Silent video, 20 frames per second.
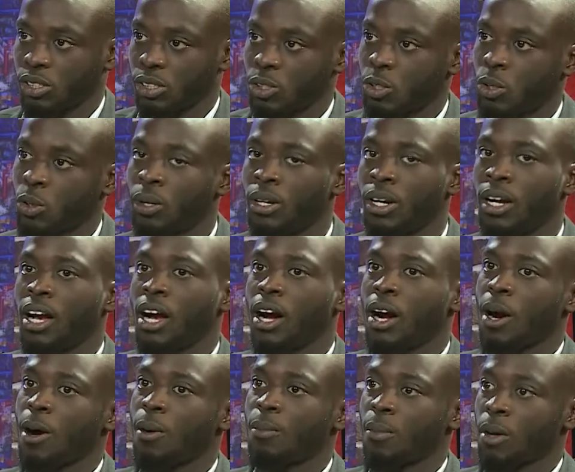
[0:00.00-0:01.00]
You know,
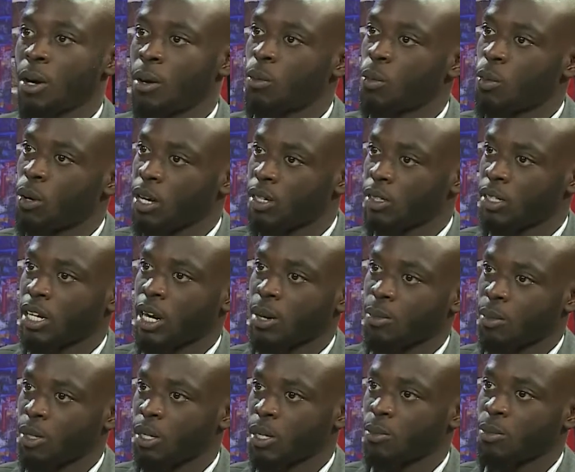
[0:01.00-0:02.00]
while the
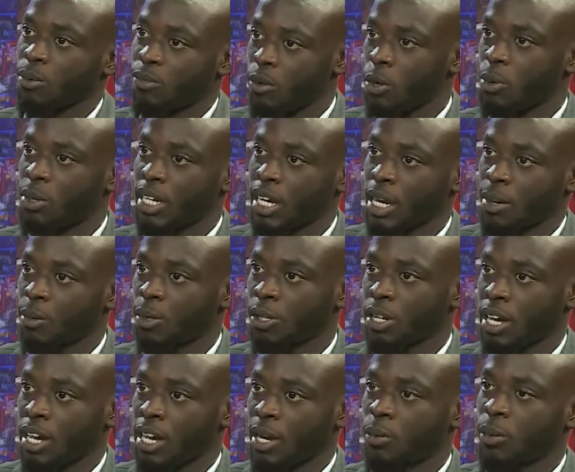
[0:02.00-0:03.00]
camera, before we came on
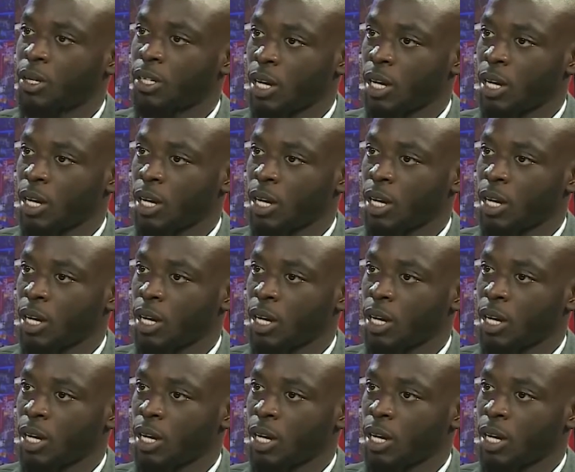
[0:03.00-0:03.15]
air,